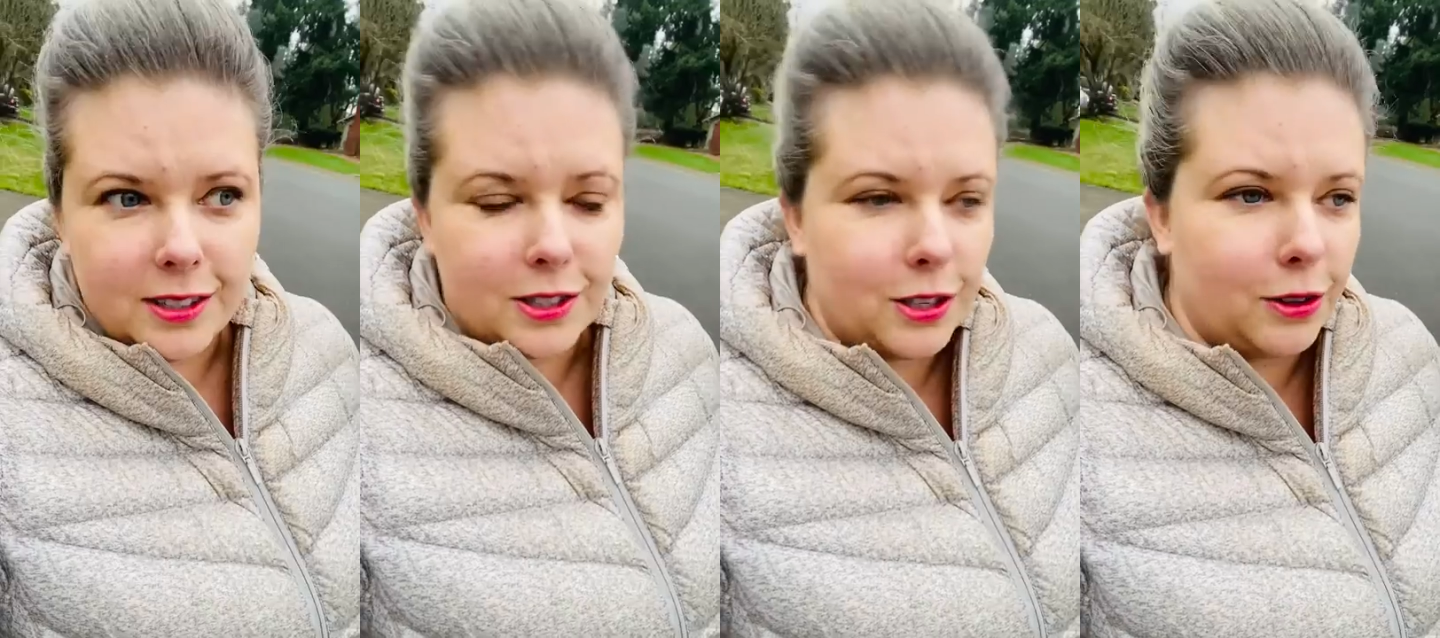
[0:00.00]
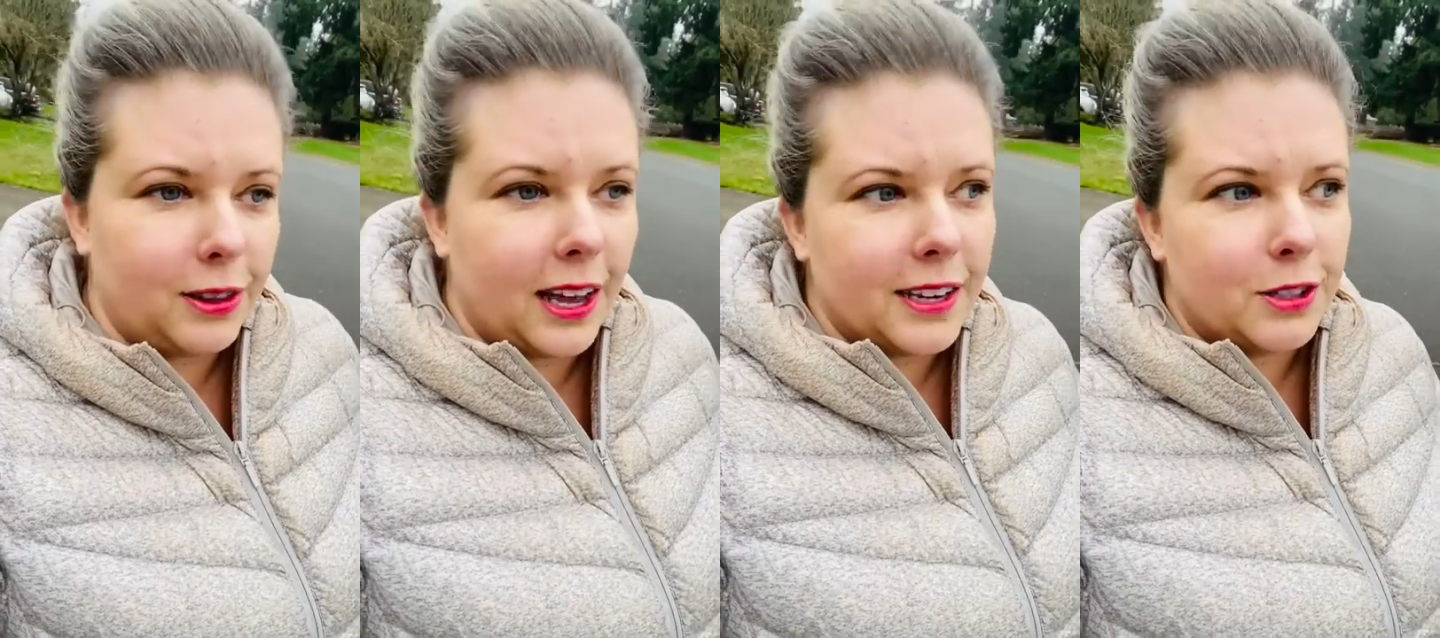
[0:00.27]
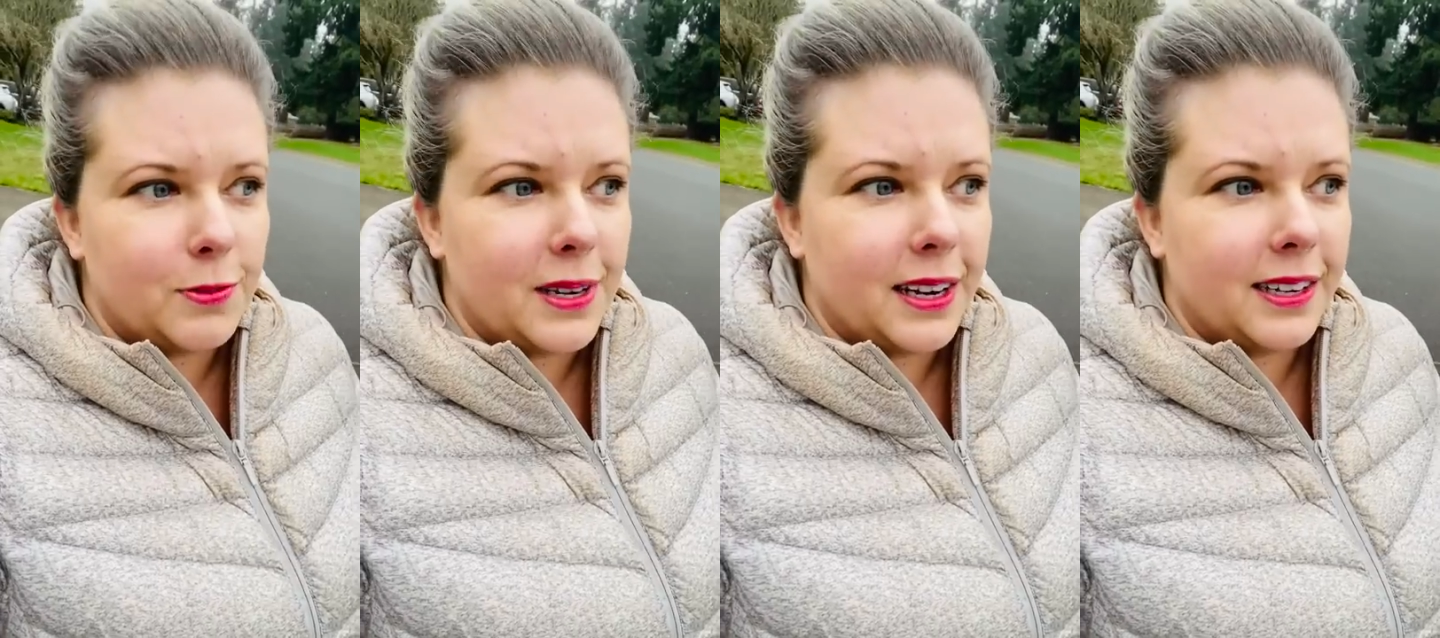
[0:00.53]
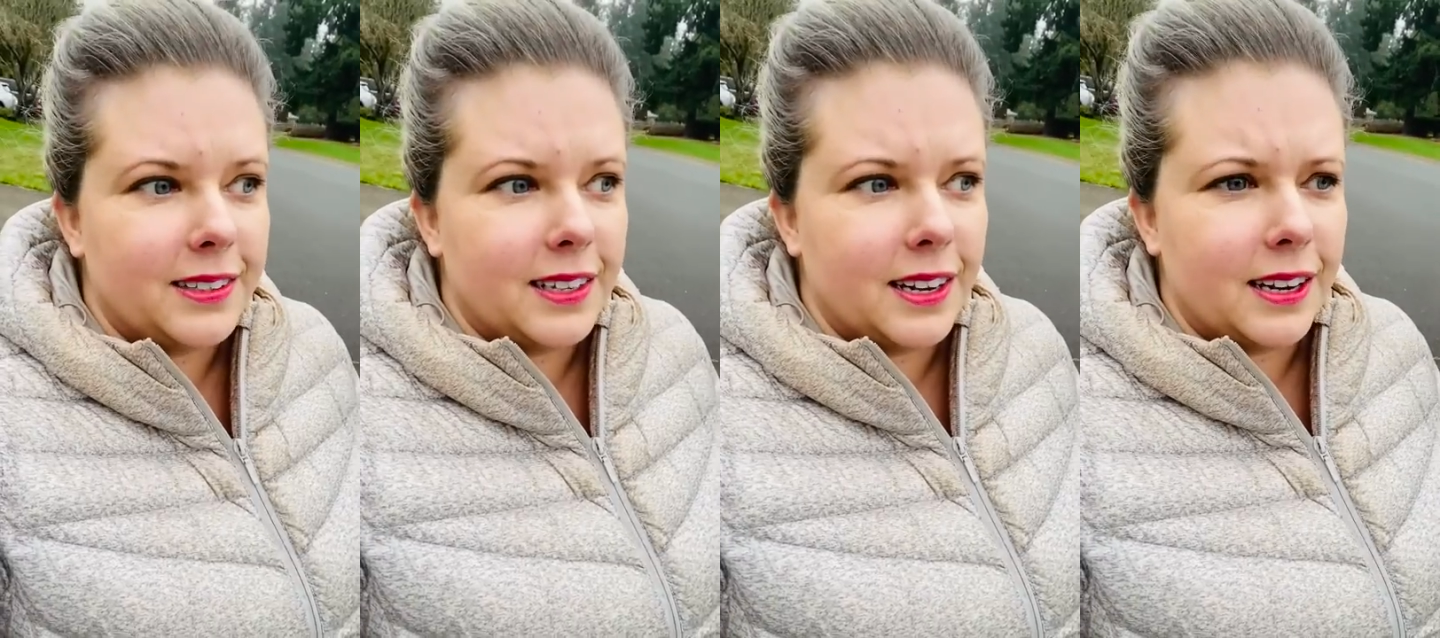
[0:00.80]
So last week I
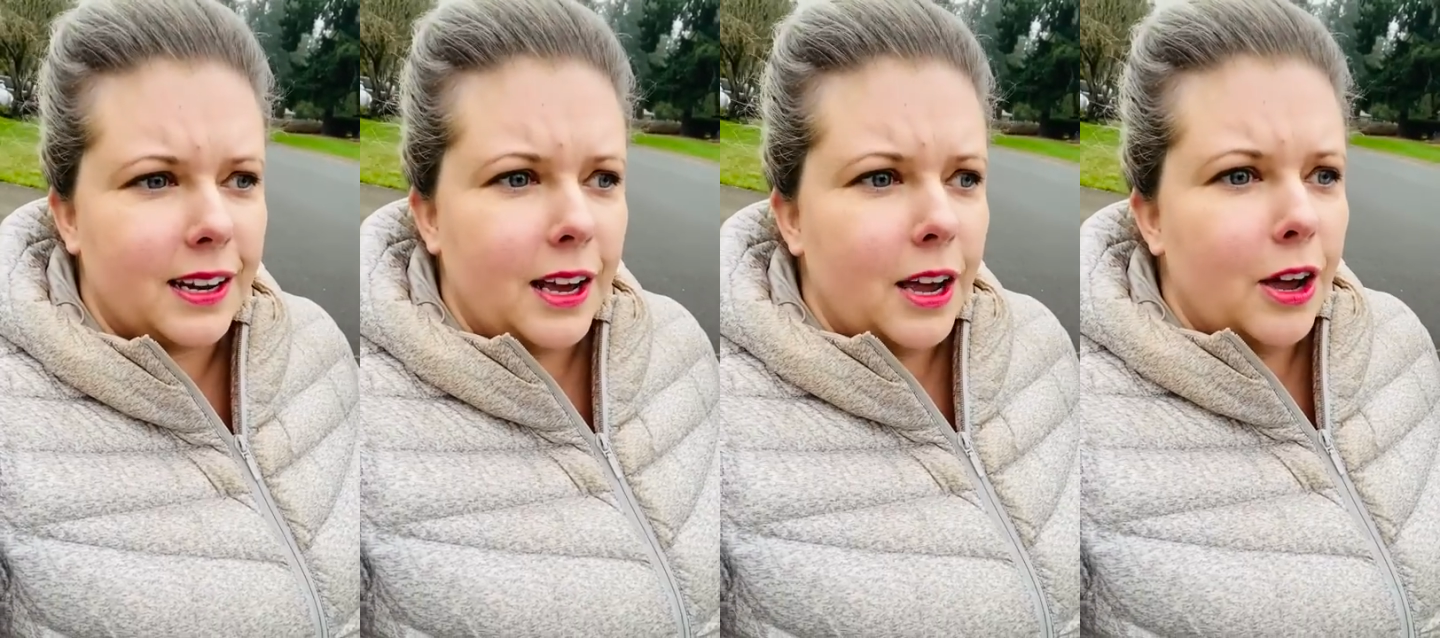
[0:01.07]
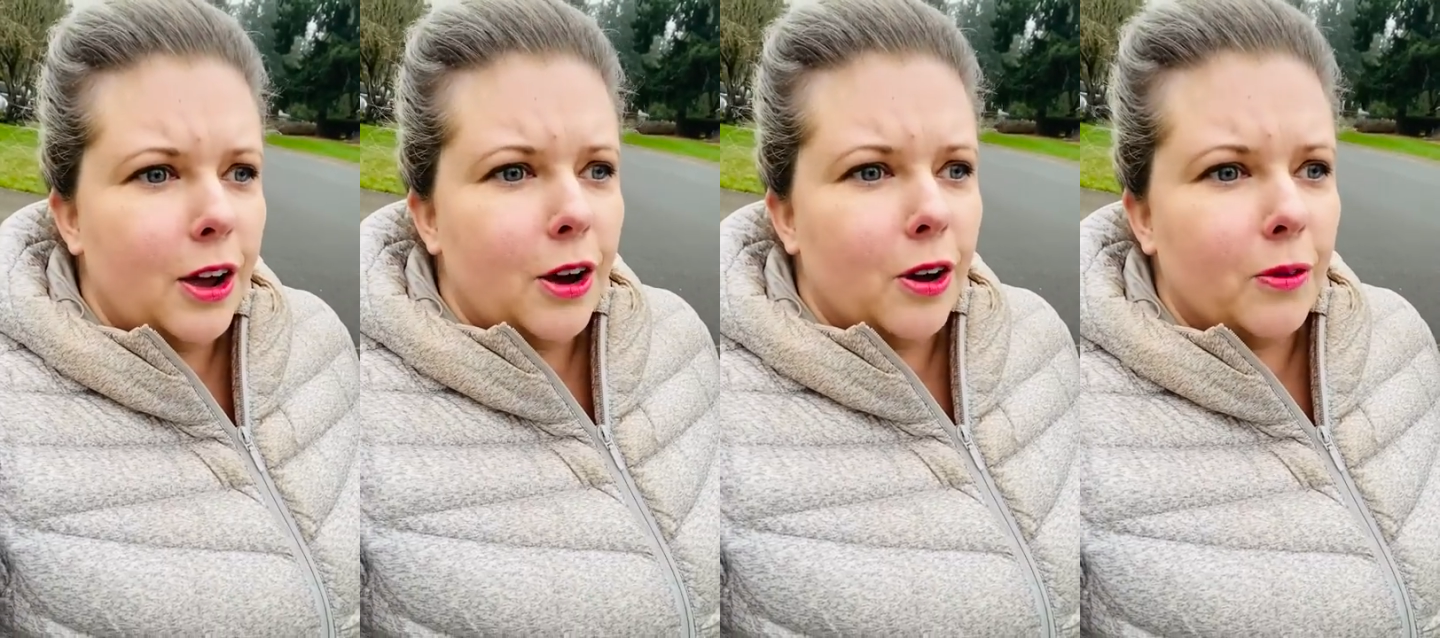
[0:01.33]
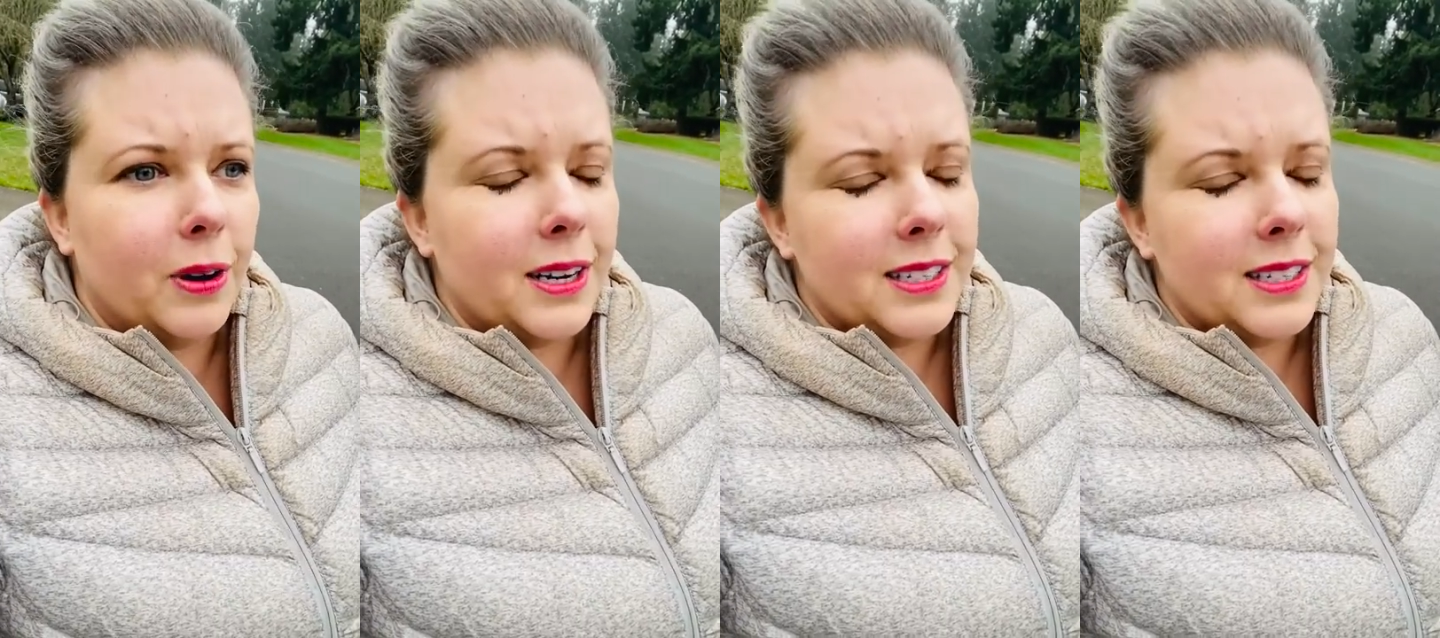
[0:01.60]
did, when